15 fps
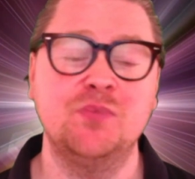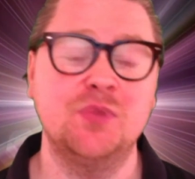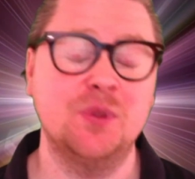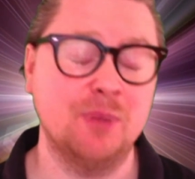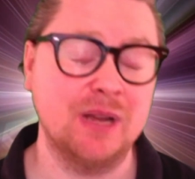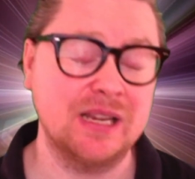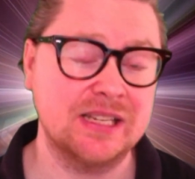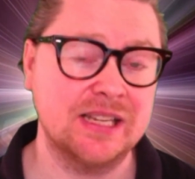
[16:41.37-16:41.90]
The
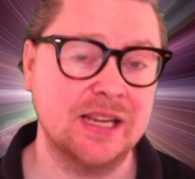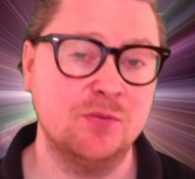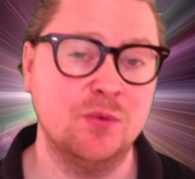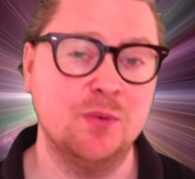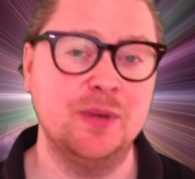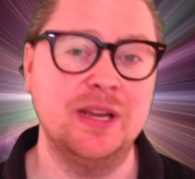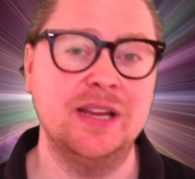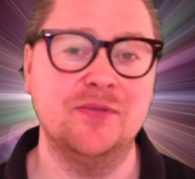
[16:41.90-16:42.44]
best thing would
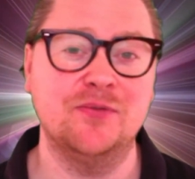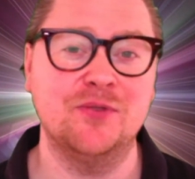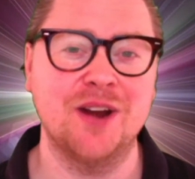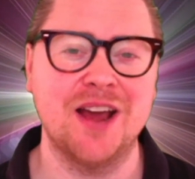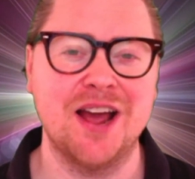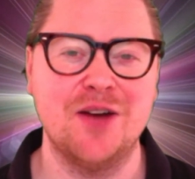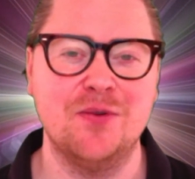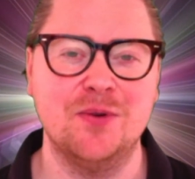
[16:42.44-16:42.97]
be for an
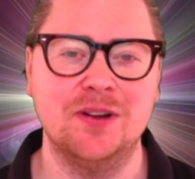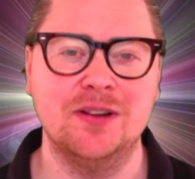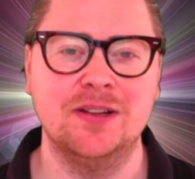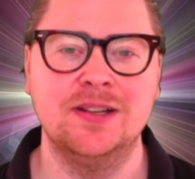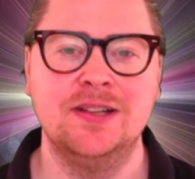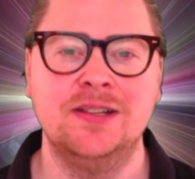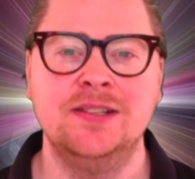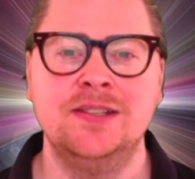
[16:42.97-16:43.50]
hour,
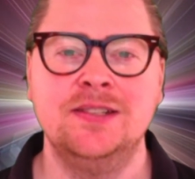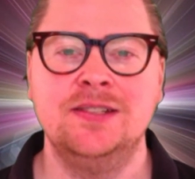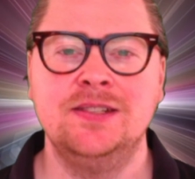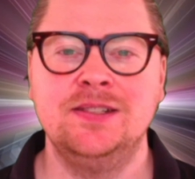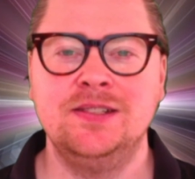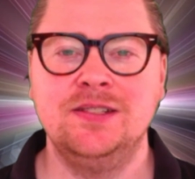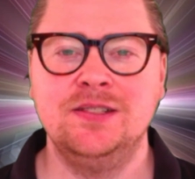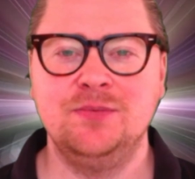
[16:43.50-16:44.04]

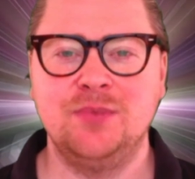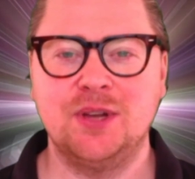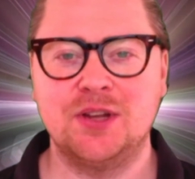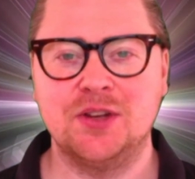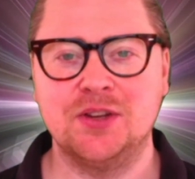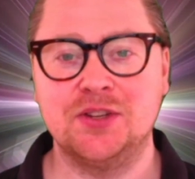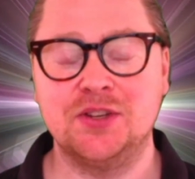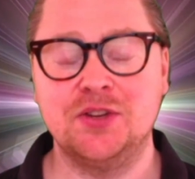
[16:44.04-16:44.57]

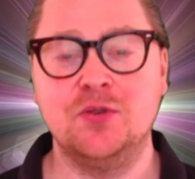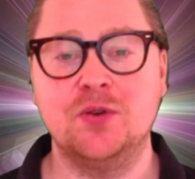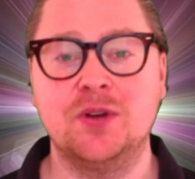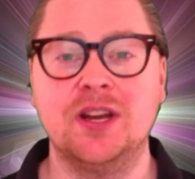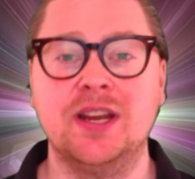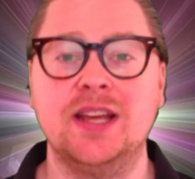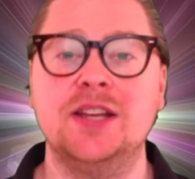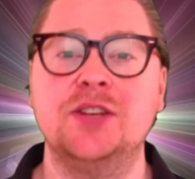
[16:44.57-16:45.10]
because you're
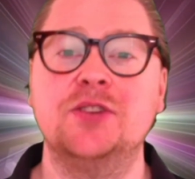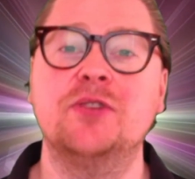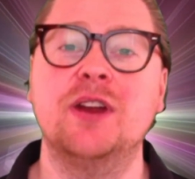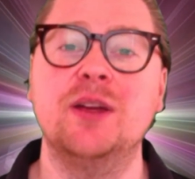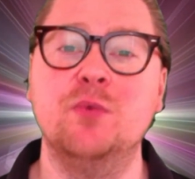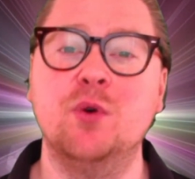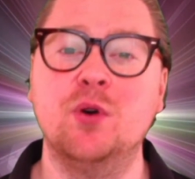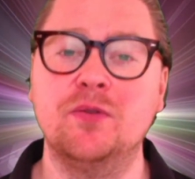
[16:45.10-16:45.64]
going to
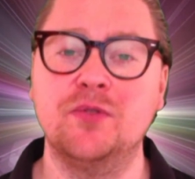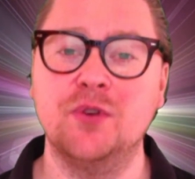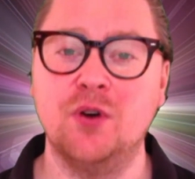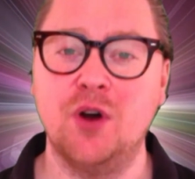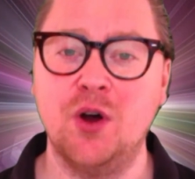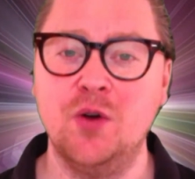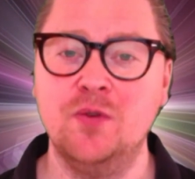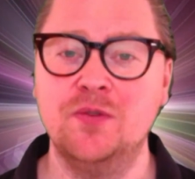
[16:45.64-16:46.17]
integrate more of your
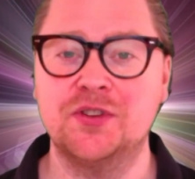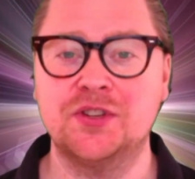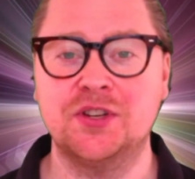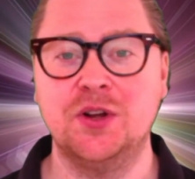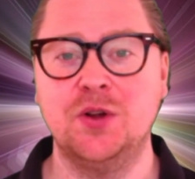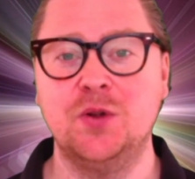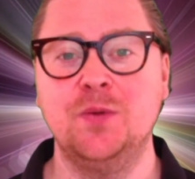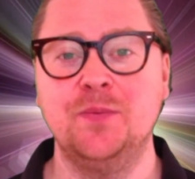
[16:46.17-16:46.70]

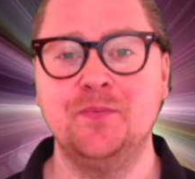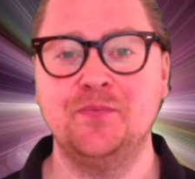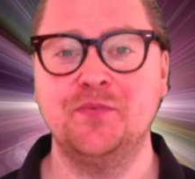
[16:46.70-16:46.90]
oversoul.